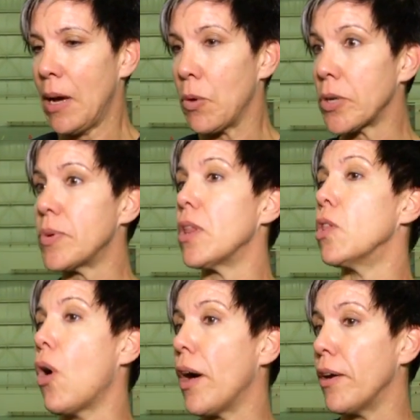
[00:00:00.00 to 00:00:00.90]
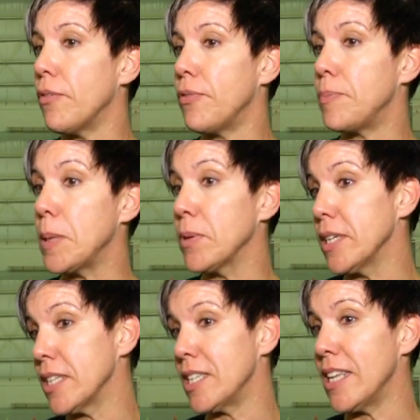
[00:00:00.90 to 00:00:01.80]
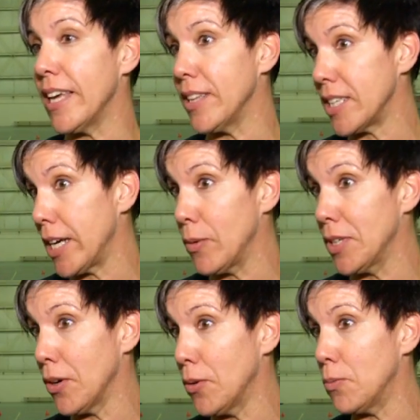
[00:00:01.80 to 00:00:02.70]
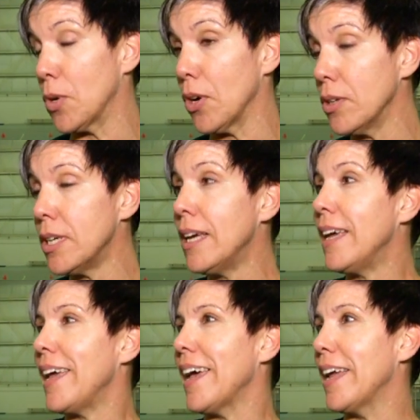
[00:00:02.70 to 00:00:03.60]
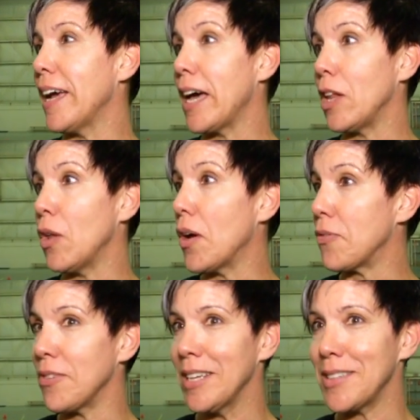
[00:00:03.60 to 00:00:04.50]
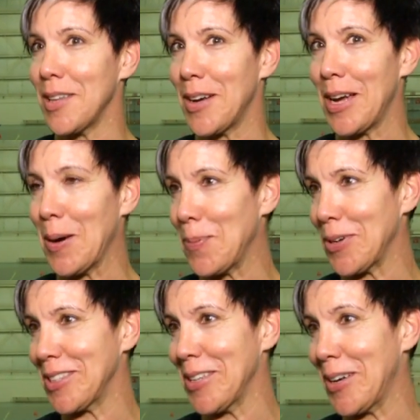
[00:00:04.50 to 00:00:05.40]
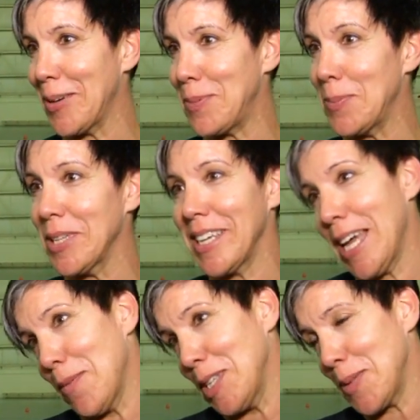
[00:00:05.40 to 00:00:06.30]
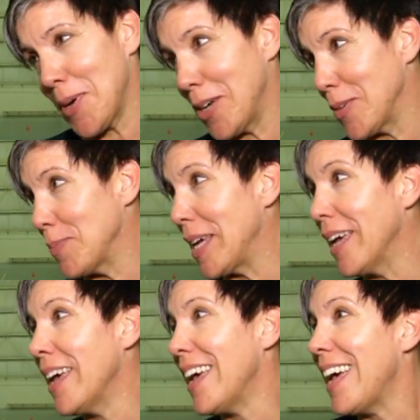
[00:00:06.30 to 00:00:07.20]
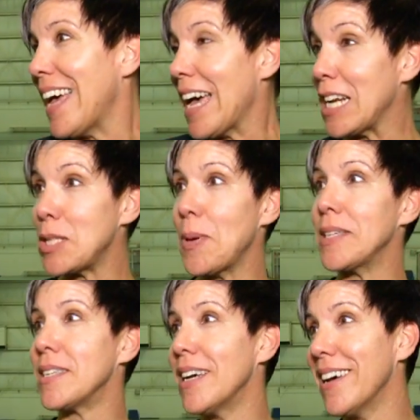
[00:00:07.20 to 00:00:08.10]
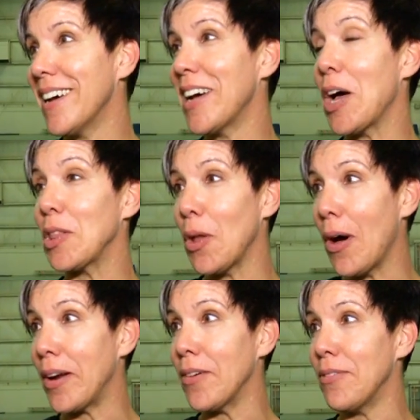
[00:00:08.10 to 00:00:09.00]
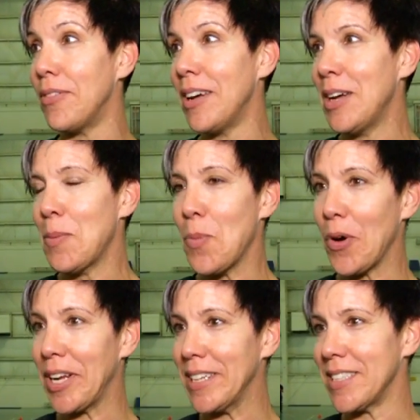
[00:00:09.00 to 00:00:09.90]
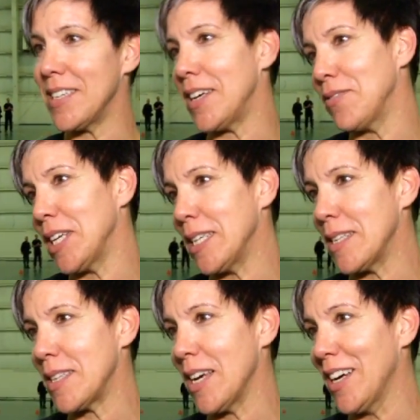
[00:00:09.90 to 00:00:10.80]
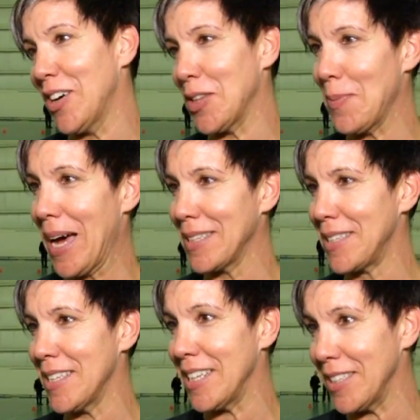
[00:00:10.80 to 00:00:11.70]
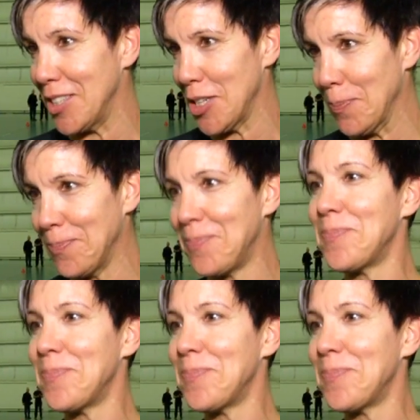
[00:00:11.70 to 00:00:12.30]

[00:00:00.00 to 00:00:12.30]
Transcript: worked with a lot of people in, in the taekwondo world, and I had a lot of friends, a lot of helpers, a lot of people that came and sparred with me, and I spent a lot of mornings and evenings uh, on the mats and in the gym.